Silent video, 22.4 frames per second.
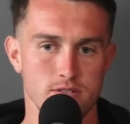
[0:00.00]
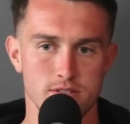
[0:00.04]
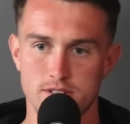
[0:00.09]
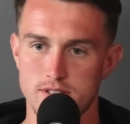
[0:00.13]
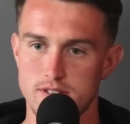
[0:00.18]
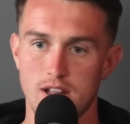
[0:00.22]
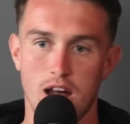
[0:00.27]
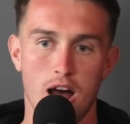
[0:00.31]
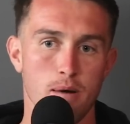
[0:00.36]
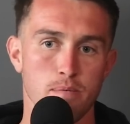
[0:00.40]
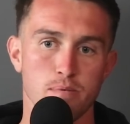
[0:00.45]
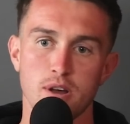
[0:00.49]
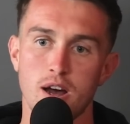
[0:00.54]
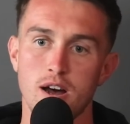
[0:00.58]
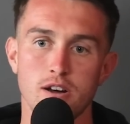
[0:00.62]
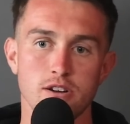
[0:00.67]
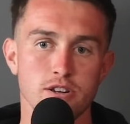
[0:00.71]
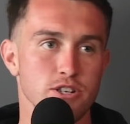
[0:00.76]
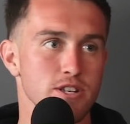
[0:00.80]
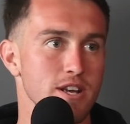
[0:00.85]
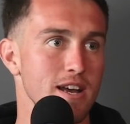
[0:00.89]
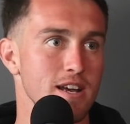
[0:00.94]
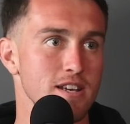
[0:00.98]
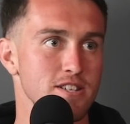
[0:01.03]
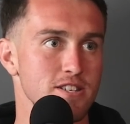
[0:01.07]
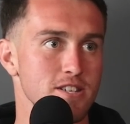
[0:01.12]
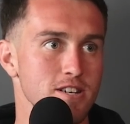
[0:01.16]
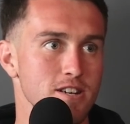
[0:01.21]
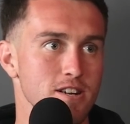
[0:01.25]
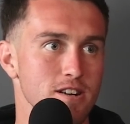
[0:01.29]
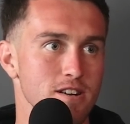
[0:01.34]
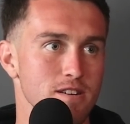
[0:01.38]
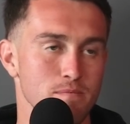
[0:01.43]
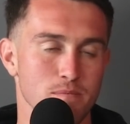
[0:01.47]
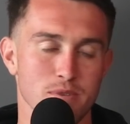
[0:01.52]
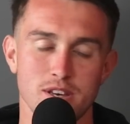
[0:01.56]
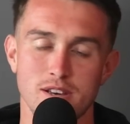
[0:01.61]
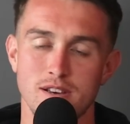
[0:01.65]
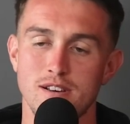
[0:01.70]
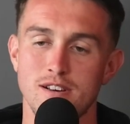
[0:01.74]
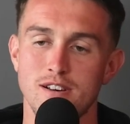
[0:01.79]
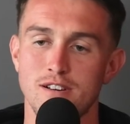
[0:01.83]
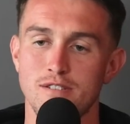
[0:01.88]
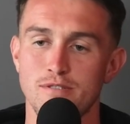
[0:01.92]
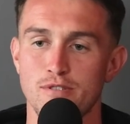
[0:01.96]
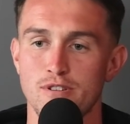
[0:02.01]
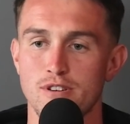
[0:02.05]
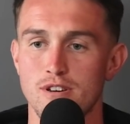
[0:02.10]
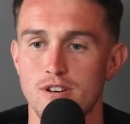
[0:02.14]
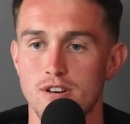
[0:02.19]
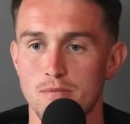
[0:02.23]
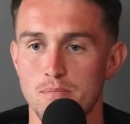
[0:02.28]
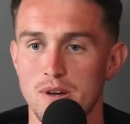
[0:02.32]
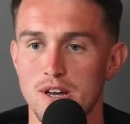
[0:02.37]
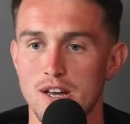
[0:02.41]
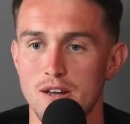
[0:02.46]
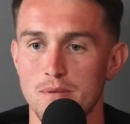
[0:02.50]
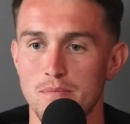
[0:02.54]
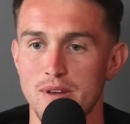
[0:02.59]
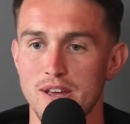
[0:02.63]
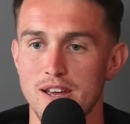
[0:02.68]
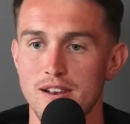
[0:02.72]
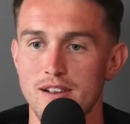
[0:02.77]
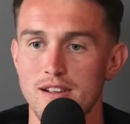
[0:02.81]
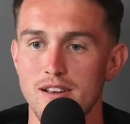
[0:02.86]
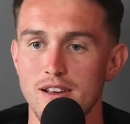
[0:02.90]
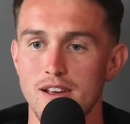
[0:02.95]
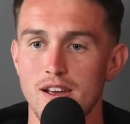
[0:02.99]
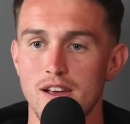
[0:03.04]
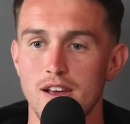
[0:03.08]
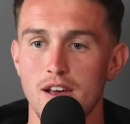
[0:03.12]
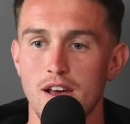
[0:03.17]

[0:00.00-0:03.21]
The top college guys there. I'm like, oh come on, man.